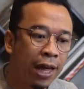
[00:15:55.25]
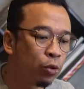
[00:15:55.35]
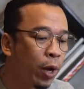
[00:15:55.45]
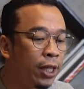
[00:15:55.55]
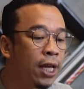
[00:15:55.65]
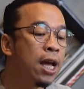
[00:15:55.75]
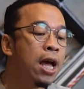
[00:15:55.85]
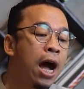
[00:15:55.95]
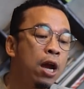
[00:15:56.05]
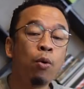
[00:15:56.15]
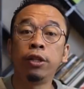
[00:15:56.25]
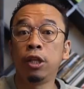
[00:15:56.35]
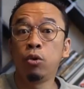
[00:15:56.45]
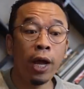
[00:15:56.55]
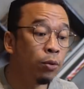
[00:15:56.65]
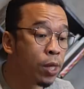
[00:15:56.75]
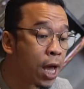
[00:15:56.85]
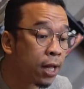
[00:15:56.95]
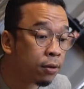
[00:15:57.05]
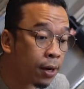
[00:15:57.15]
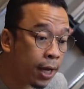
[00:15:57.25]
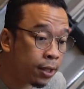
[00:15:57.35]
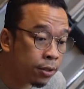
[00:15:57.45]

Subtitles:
that wedding, I wanted to end with that, right?